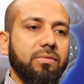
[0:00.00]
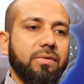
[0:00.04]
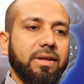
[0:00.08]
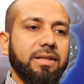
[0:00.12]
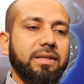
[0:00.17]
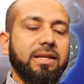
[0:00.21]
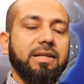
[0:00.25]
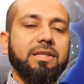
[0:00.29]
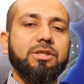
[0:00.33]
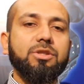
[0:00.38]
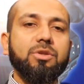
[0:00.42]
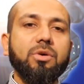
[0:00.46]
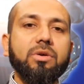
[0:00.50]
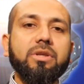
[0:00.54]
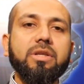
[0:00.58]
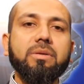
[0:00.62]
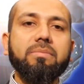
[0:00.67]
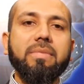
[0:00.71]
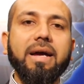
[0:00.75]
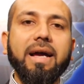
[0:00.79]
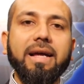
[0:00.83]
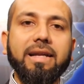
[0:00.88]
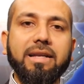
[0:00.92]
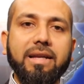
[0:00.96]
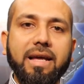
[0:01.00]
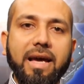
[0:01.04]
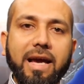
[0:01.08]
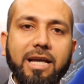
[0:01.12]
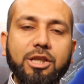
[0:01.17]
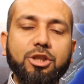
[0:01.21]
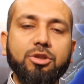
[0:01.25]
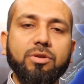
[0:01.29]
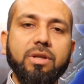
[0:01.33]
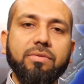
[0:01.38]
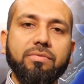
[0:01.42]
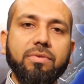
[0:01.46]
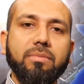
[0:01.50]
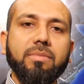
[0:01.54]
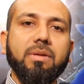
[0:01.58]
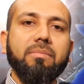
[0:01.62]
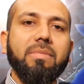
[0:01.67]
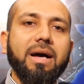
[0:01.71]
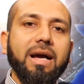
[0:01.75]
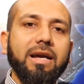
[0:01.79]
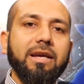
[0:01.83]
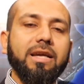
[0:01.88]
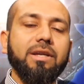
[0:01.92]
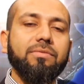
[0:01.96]
when there is no demand actually from the
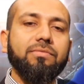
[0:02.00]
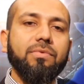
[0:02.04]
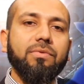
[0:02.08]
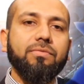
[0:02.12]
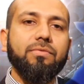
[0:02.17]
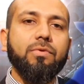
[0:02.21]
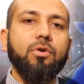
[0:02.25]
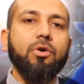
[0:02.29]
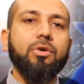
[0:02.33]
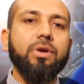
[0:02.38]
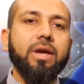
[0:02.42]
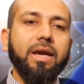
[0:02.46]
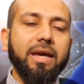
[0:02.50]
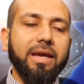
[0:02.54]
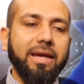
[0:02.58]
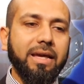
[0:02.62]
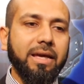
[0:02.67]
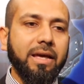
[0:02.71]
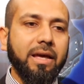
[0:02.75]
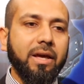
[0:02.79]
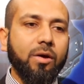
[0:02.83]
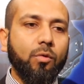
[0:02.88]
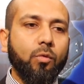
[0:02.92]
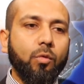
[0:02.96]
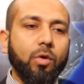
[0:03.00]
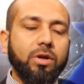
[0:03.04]
market for 4K,